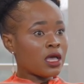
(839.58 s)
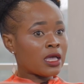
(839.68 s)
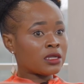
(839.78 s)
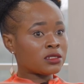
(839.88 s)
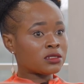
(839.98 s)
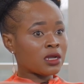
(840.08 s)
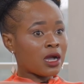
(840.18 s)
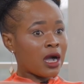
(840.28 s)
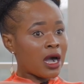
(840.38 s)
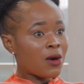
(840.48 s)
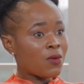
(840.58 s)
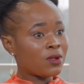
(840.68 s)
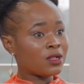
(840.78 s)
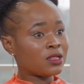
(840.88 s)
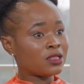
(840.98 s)
And how
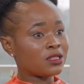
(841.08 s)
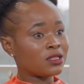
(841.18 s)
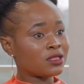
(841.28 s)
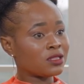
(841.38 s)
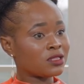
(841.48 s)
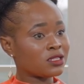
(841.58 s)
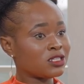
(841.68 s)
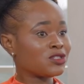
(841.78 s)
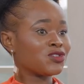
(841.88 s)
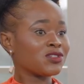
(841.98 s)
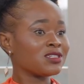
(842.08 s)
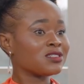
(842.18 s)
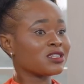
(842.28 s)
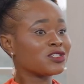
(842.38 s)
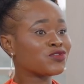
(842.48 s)
will
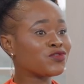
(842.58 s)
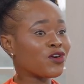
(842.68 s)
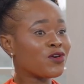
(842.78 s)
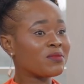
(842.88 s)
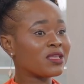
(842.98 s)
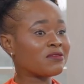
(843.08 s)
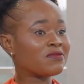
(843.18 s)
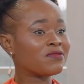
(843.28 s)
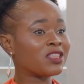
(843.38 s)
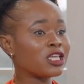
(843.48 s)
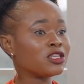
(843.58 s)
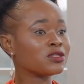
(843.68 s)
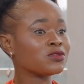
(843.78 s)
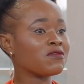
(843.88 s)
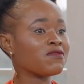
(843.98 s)
institutions transform if there
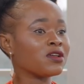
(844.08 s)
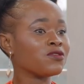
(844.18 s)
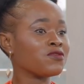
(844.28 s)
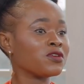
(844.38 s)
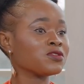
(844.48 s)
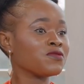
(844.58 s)
is no voice